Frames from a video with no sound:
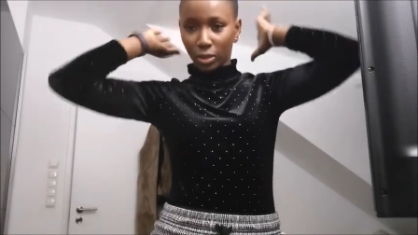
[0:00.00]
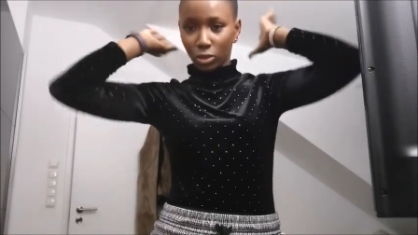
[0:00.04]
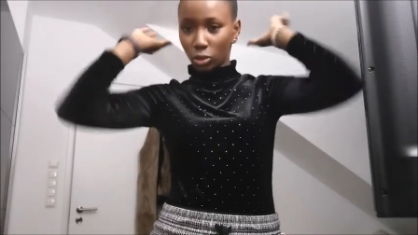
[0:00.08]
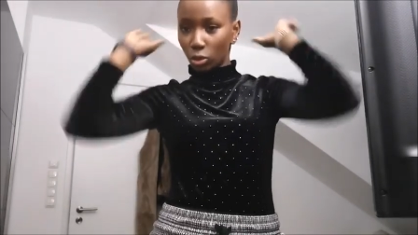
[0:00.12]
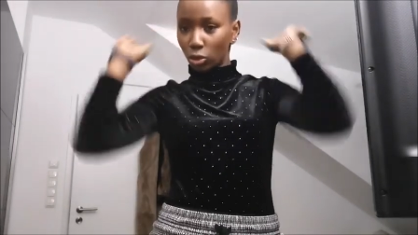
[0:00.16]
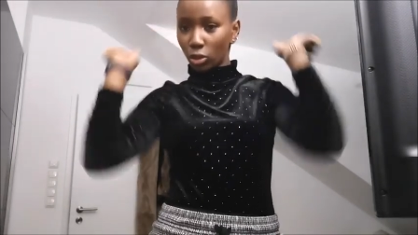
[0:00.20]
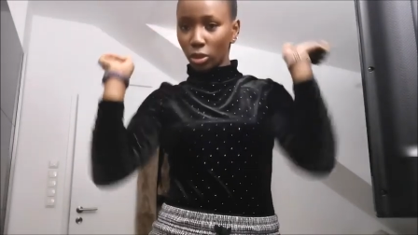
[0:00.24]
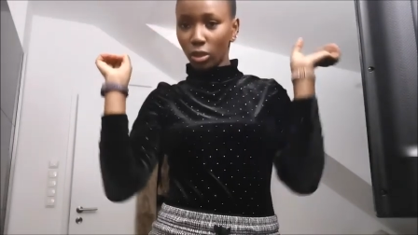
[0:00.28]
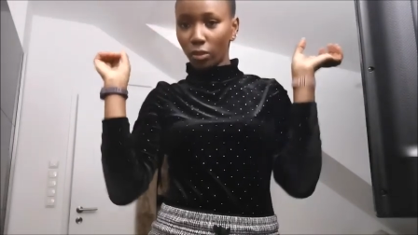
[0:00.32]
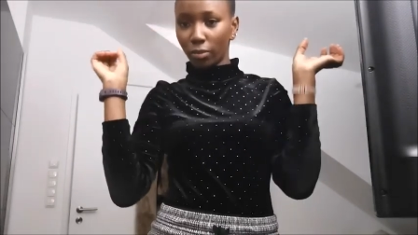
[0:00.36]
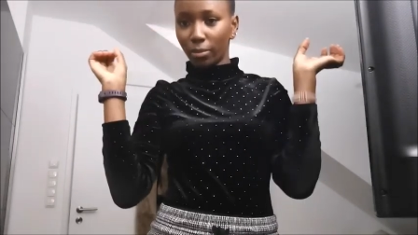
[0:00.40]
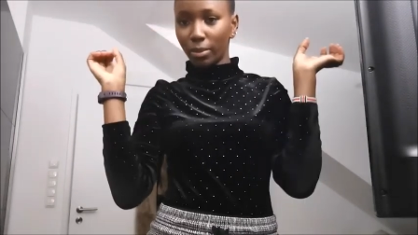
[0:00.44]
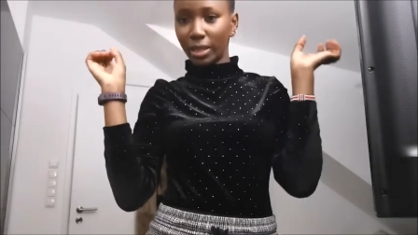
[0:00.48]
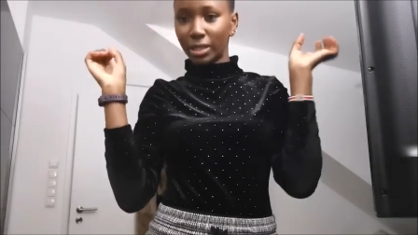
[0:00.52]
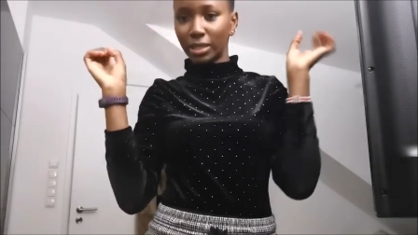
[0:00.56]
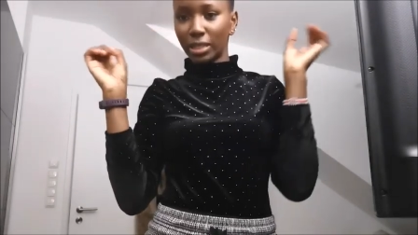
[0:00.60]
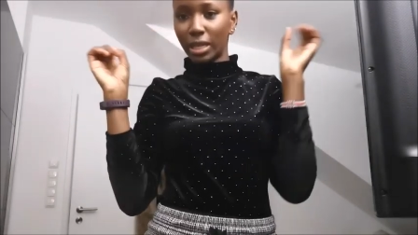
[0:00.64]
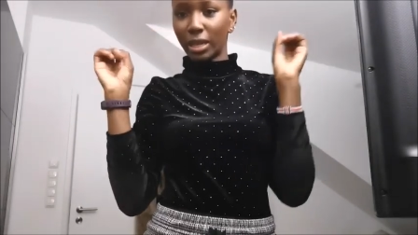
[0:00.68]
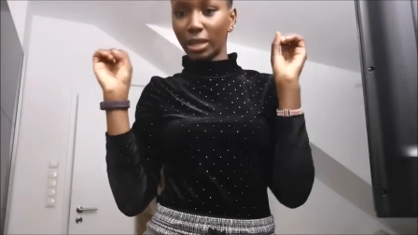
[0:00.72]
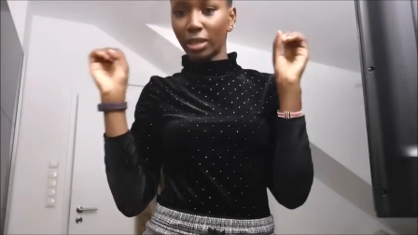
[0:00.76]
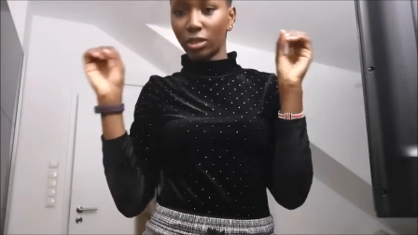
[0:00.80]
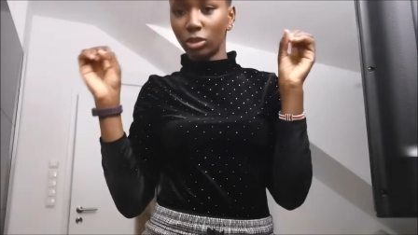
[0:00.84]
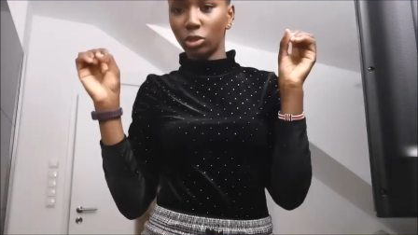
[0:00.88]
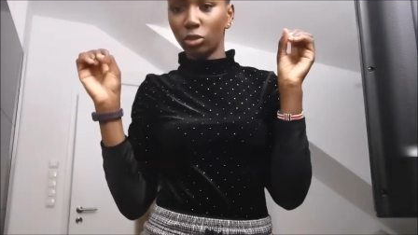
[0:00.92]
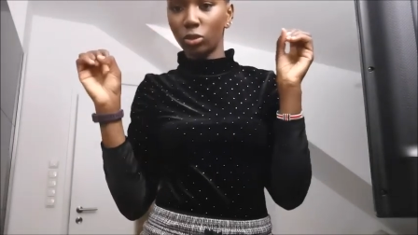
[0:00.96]
Took off my
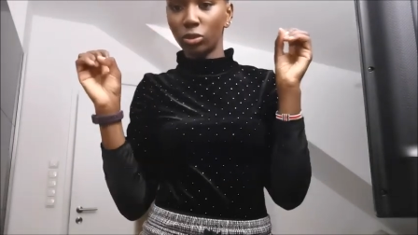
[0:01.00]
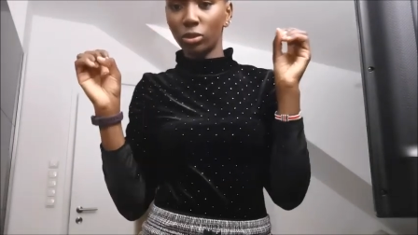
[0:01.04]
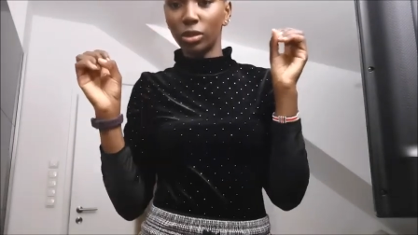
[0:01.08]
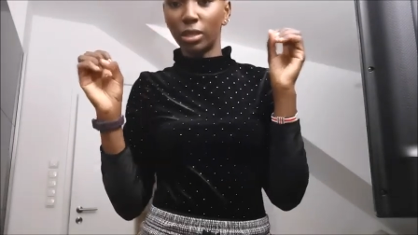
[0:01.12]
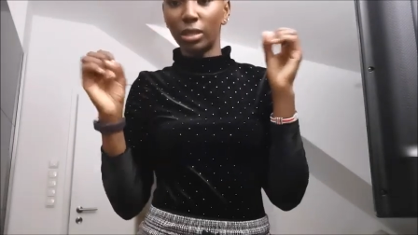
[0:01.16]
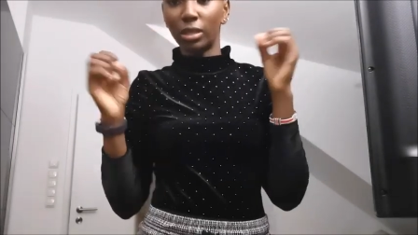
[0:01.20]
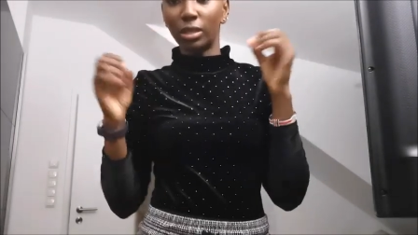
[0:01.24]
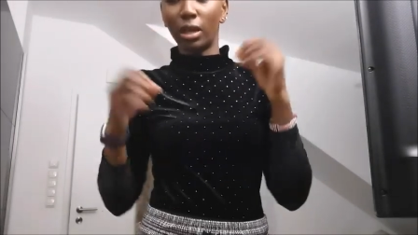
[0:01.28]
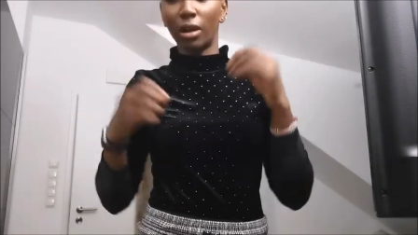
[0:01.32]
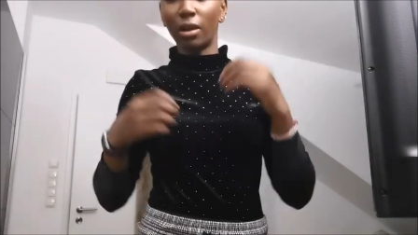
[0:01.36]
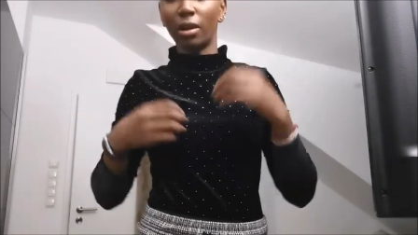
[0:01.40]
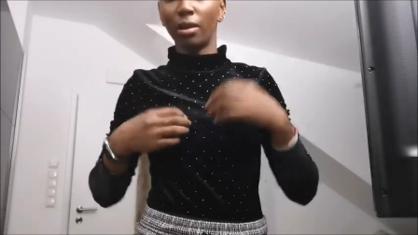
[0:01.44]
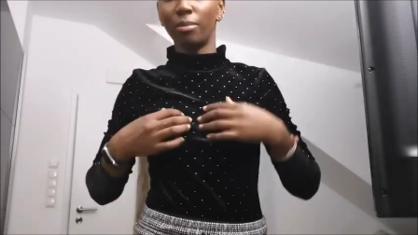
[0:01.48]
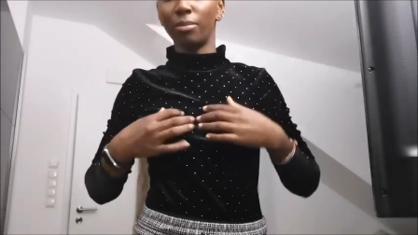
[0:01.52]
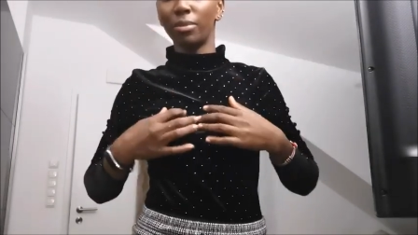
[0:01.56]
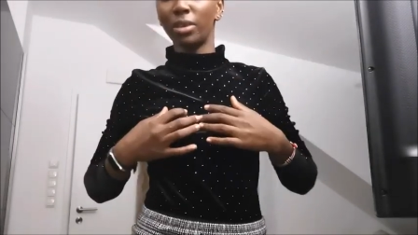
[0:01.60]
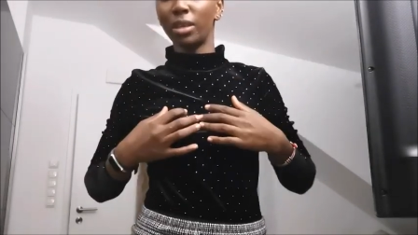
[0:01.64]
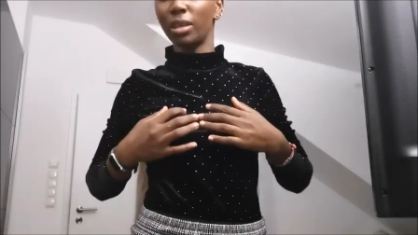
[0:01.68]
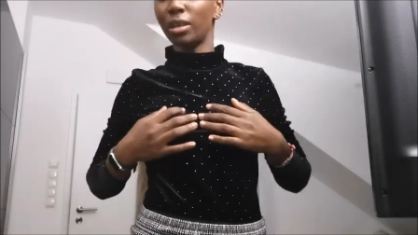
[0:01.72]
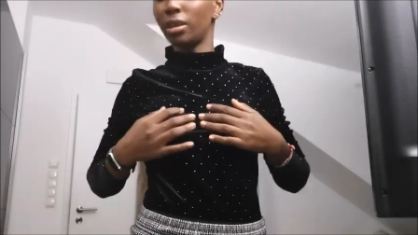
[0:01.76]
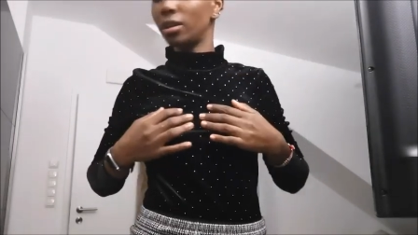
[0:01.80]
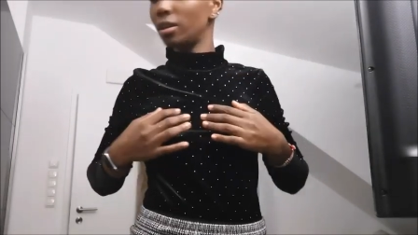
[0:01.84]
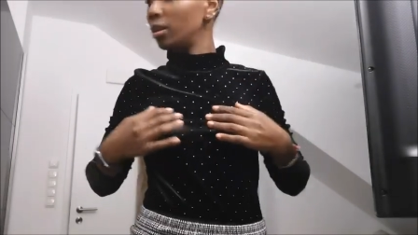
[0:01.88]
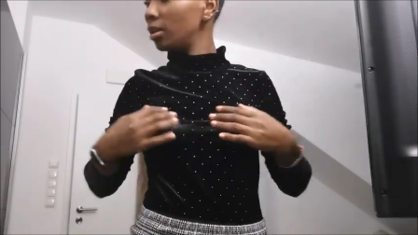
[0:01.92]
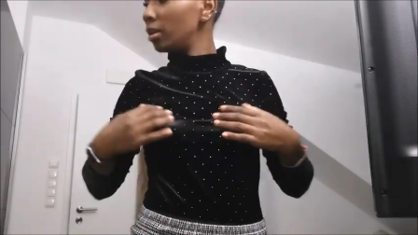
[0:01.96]
jacket, shoes, and now I'm
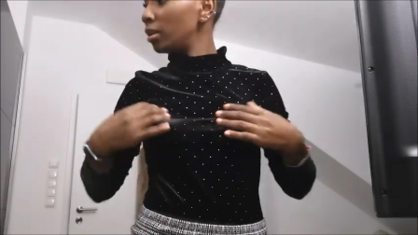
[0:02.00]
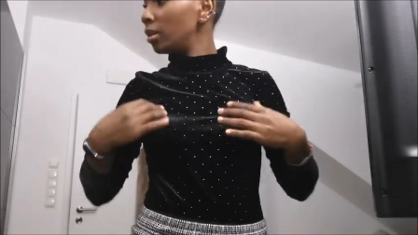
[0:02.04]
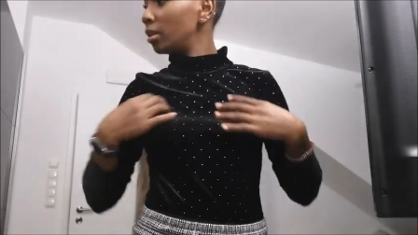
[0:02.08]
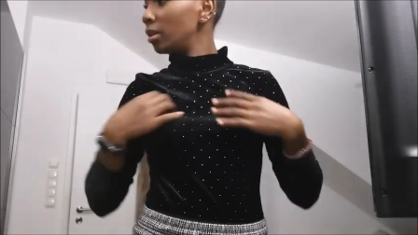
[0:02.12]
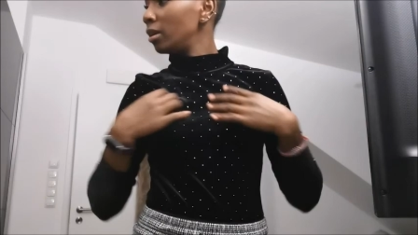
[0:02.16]
here